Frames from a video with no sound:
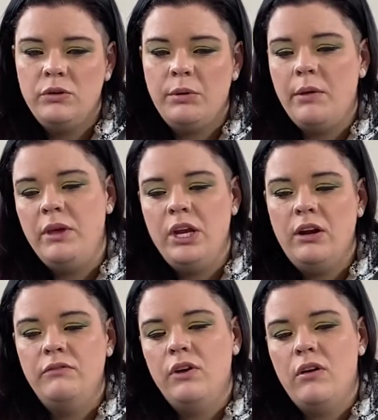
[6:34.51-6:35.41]
but I may not
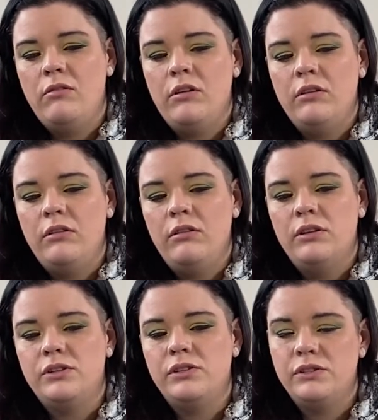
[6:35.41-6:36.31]
have gone the
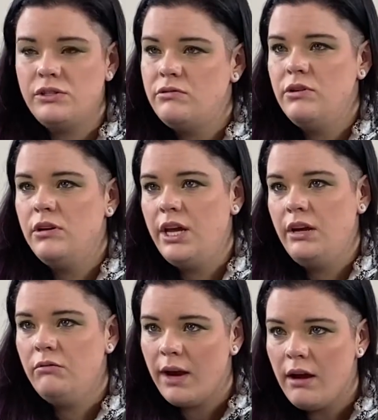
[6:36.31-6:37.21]
stoner
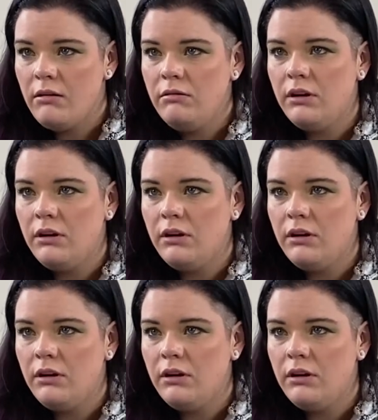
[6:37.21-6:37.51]
kit route.